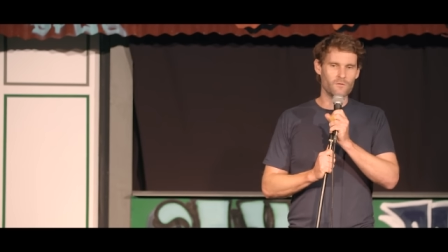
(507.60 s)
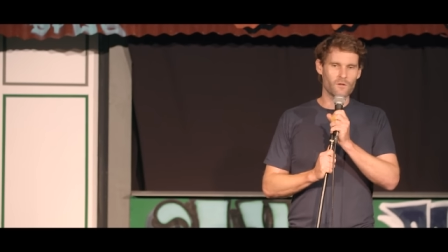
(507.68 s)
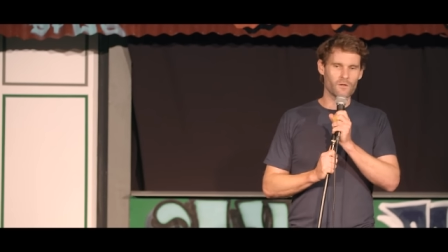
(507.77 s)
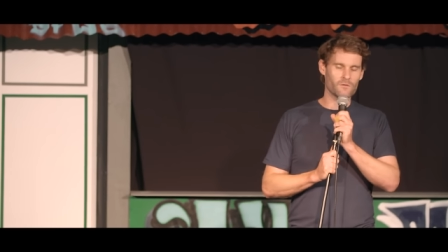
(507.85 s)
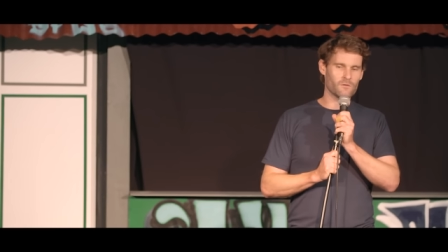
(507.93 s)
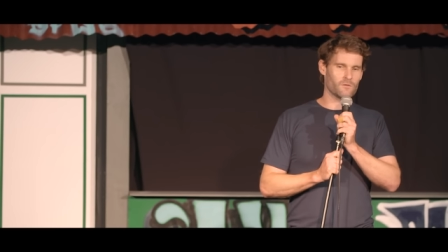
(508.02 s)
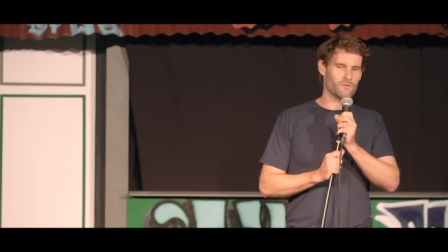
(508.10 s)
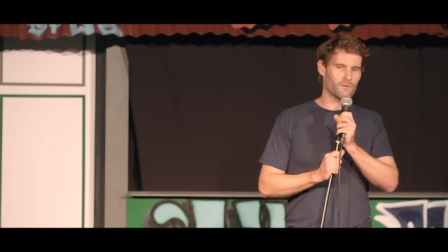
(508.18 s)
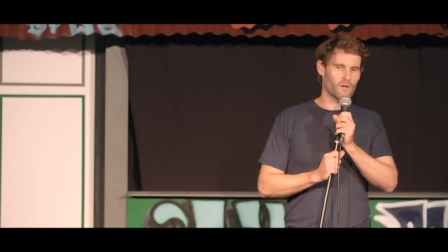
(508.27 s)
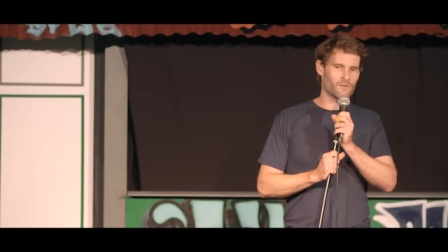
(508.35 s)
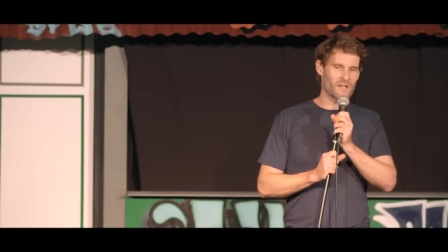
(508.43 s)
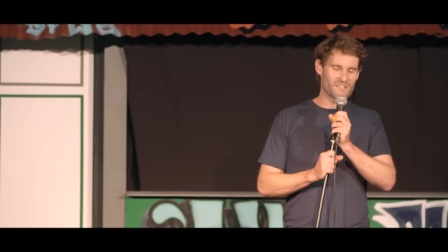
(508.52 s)
and,
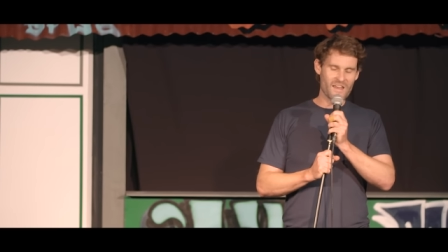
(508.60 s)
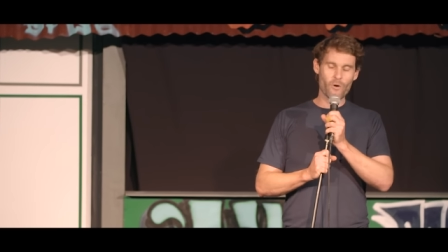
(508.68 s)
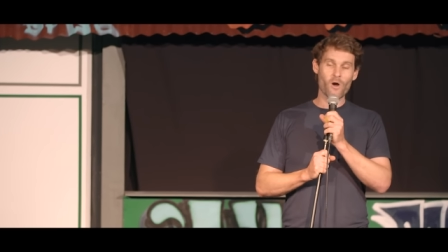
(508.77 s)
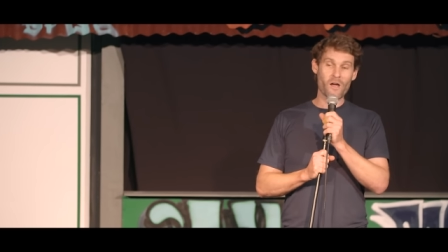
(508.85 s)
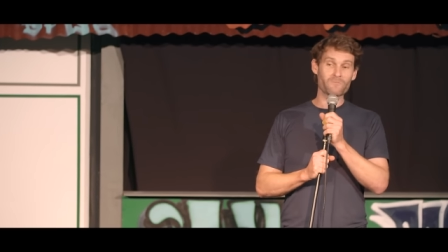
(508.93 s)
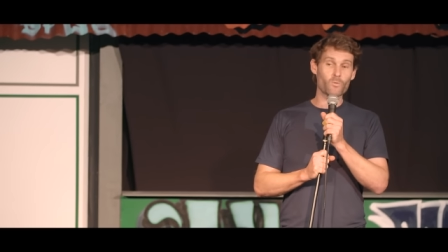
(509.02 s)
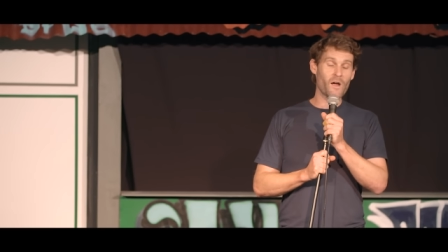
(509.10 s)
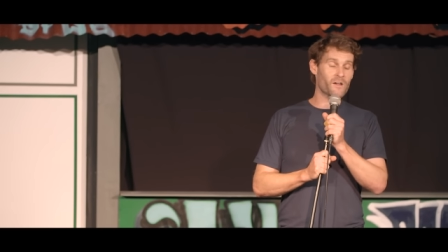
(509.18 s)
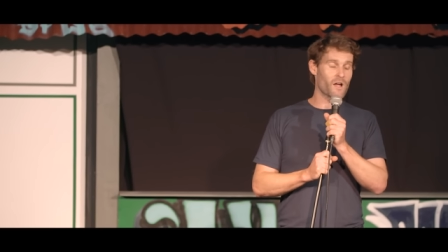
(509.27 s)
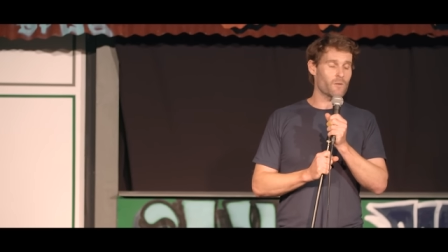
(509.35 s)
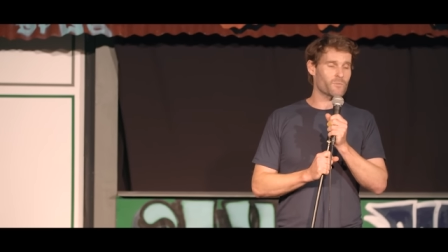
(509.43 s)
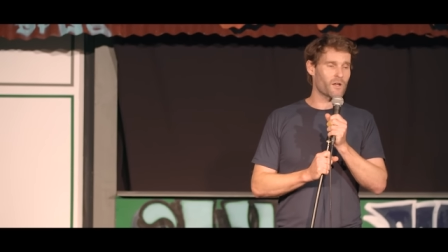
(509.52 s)
and that's how I have to
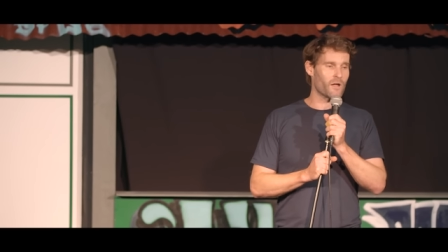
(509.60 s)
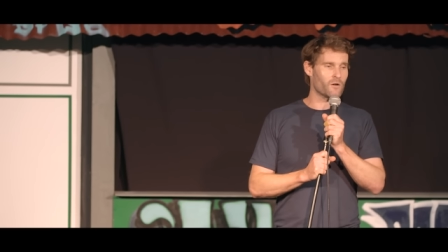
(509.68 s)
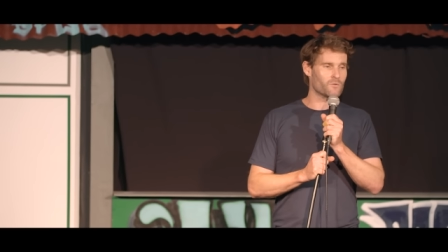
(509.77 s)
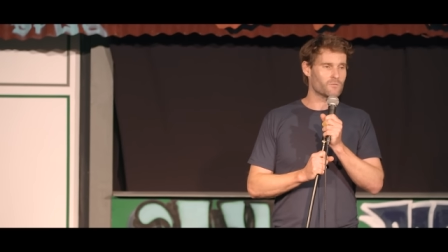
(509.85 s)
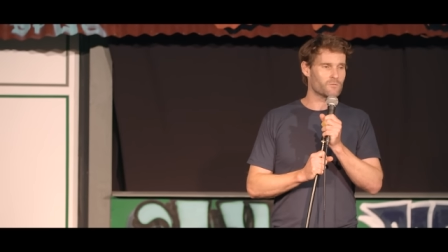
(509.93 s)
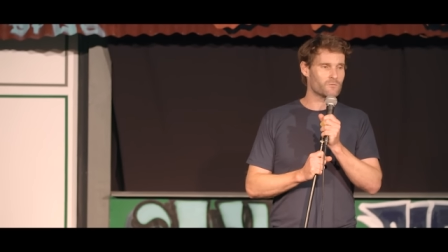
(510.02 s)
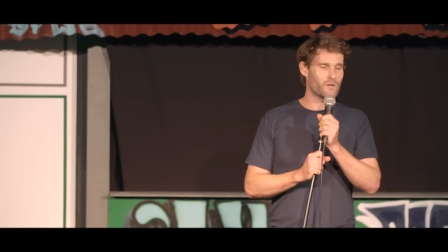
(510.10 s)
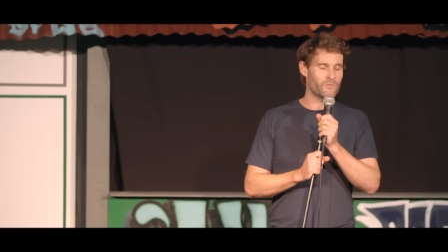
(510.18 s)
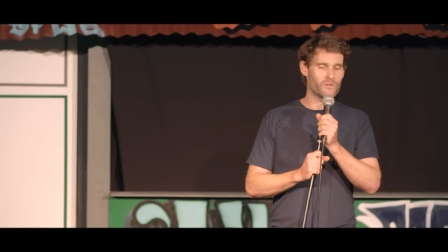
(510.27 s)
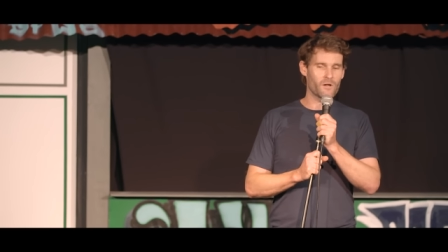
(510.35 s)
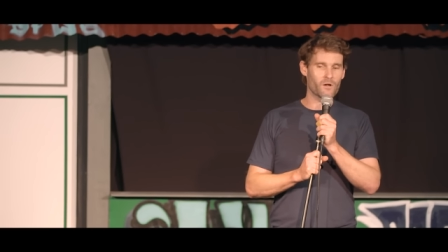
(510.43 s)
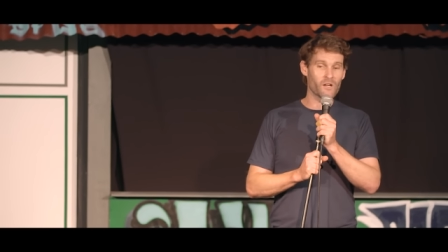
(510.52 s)
wake up now
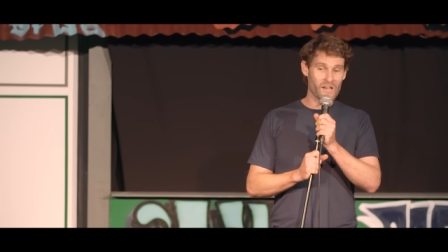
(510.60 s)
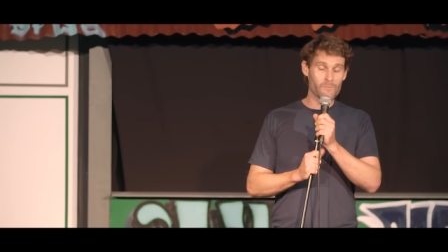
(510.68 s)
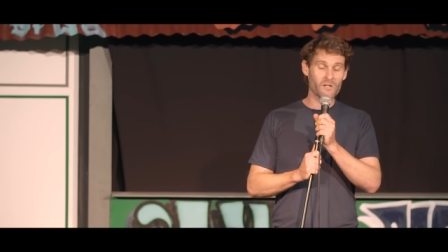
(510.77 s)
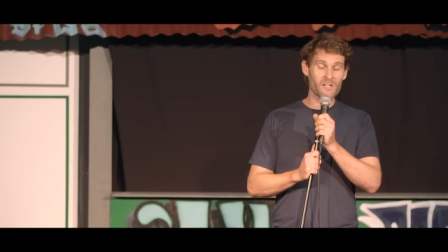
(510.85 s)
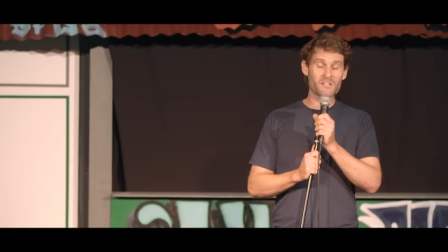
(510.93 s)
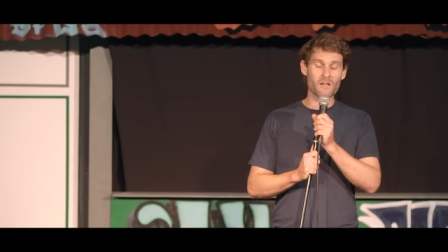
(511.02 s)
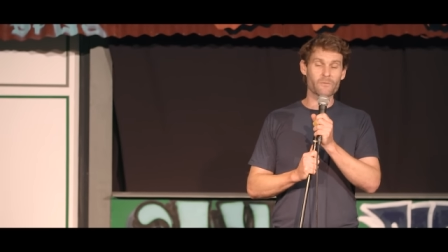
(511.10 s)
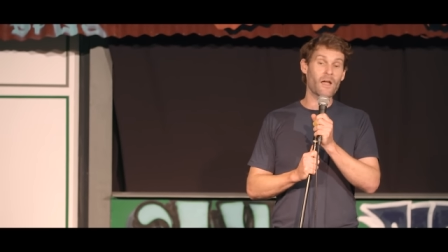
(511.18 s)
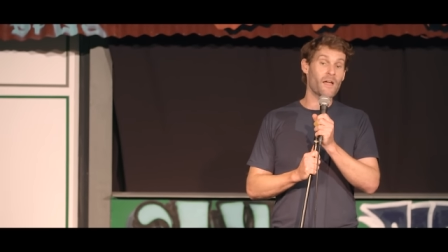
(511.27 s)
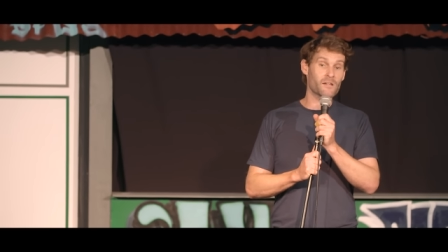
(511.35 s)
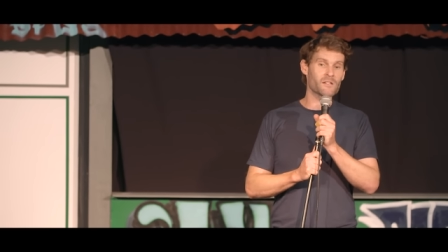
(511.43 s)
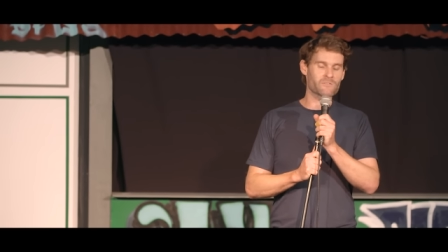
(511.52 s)
every day. I've got to get my kids up and
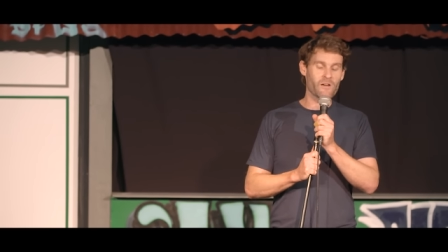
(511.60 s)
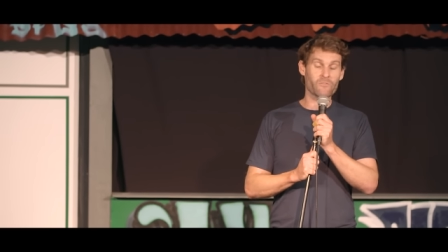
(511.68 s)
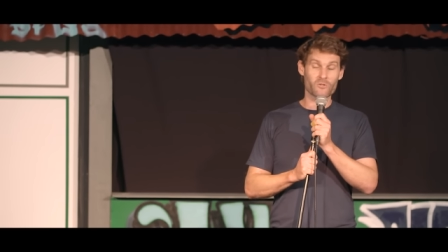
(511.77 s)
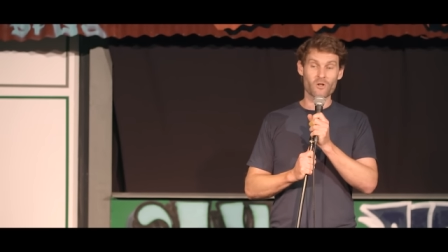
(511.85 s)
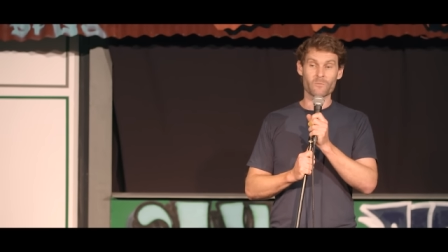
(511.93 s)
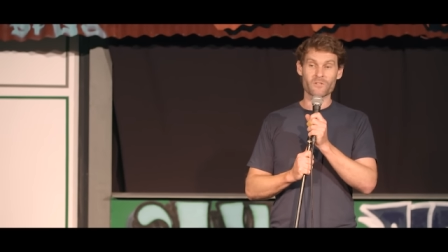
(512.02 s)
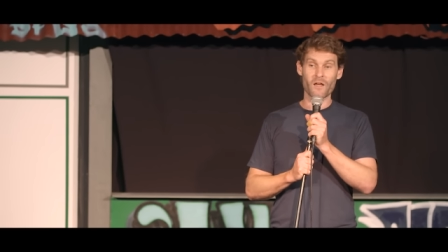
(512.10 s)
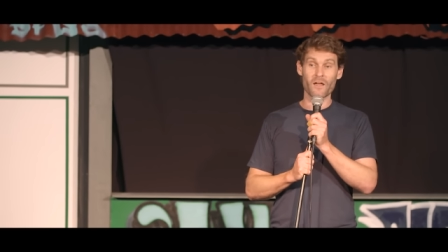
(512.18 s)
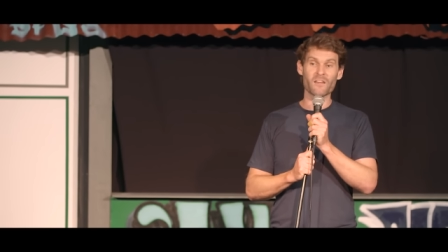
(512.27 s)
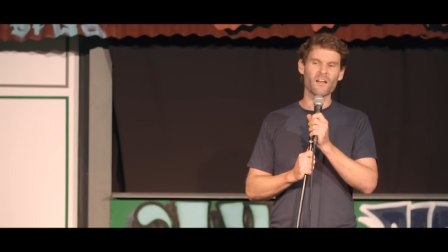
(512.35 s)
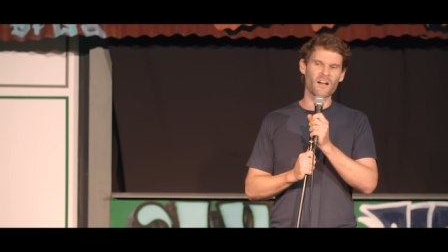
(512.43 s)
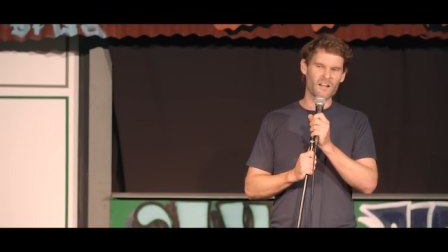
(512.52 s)
go, "Hey kids, favourite time of
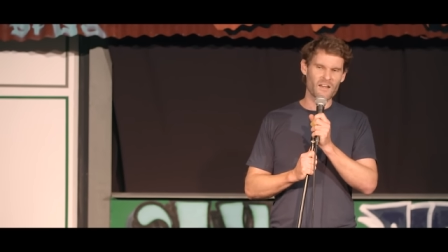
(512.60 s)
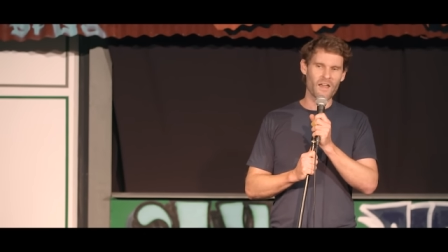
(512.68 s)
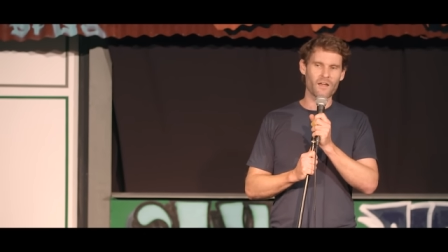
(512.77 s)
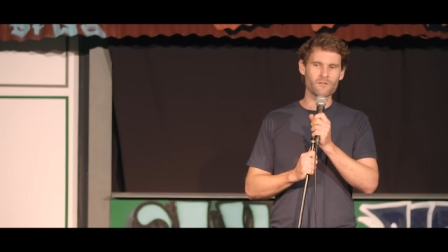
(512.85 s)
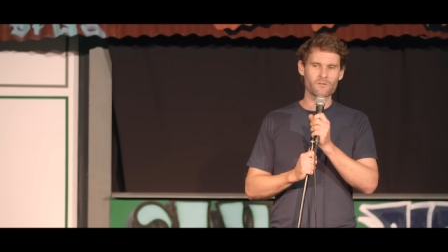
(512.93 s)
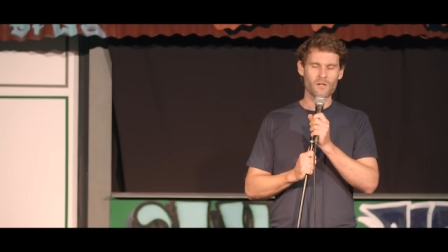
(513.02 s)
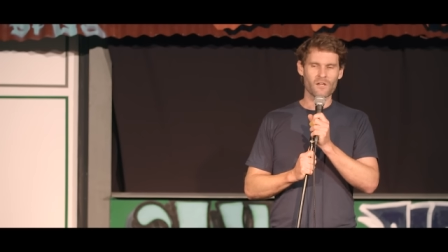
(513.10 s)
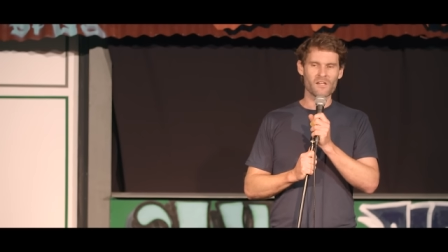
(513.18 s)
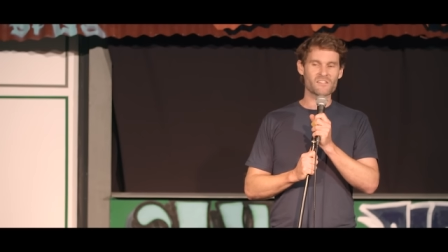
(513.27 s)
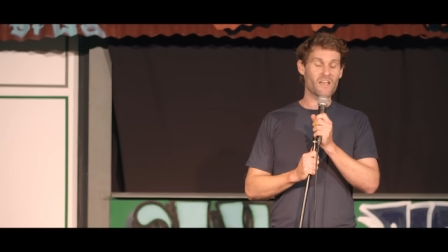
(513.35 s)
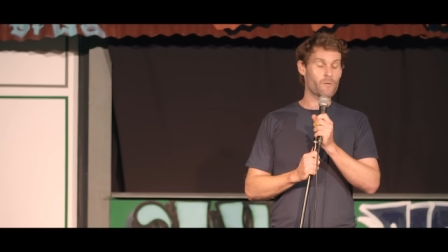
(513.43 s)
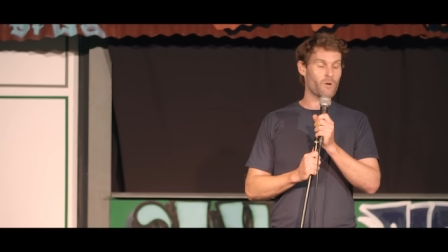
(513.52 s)
day, again,
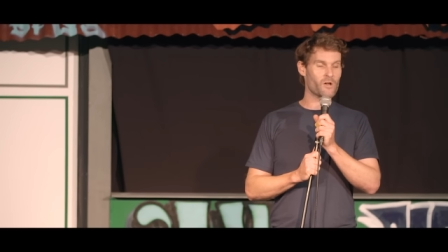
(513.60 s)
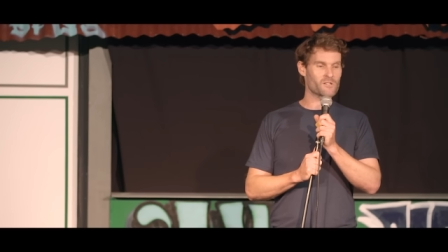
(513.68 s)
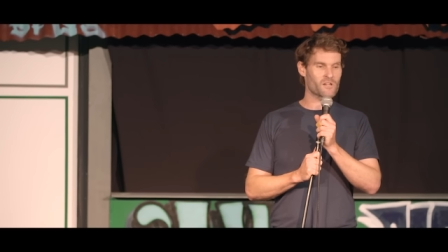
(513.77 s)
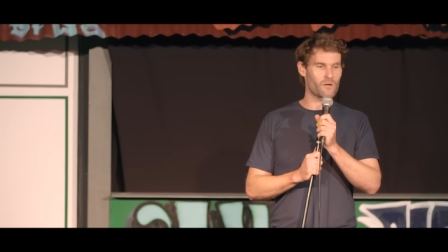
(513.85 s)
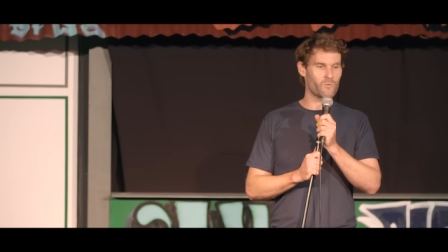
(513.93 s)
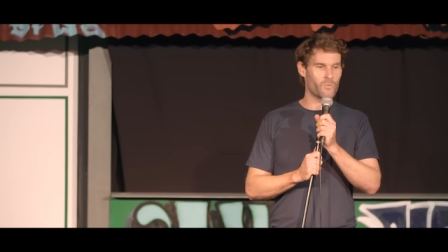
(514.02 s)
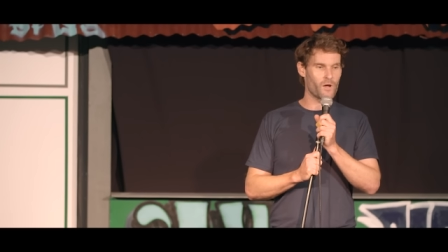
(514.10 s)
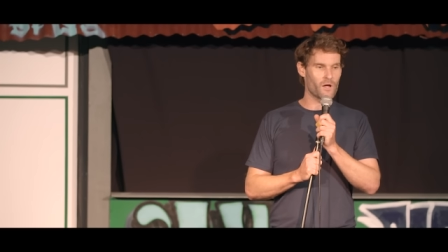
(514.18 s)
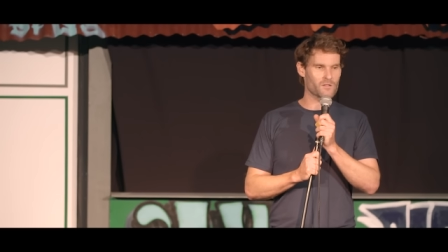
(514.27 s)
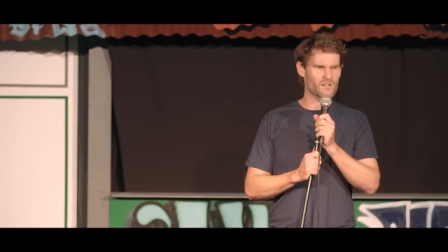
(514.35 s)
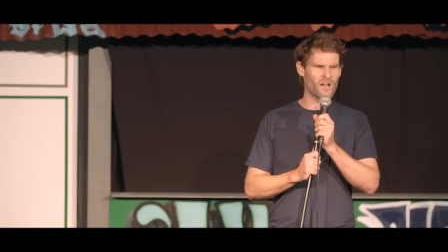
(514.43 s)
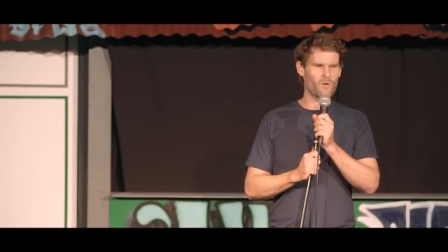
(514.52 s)
here's our blokes coming
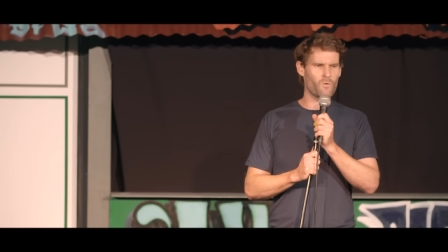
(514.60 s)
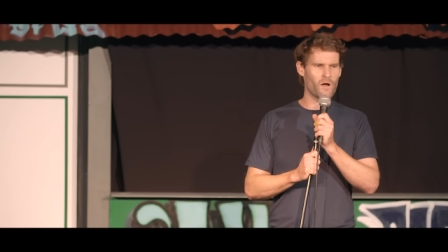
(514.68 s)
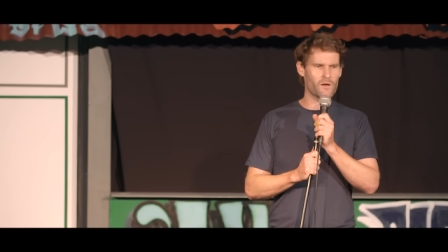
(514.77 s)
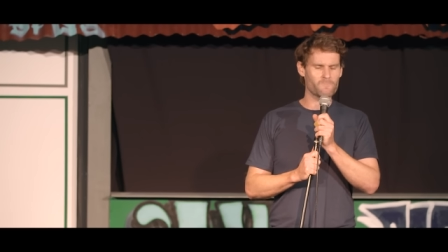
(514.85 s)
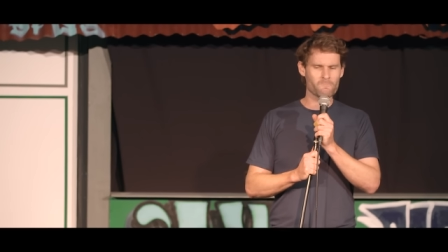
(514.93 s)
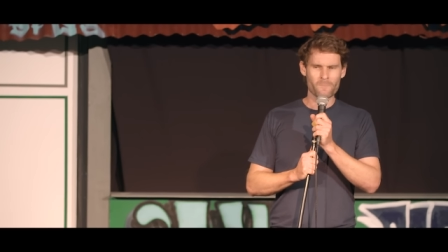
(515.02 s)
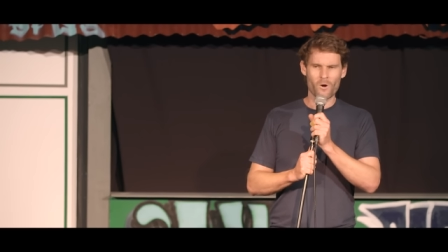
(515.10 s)
past, can't wait.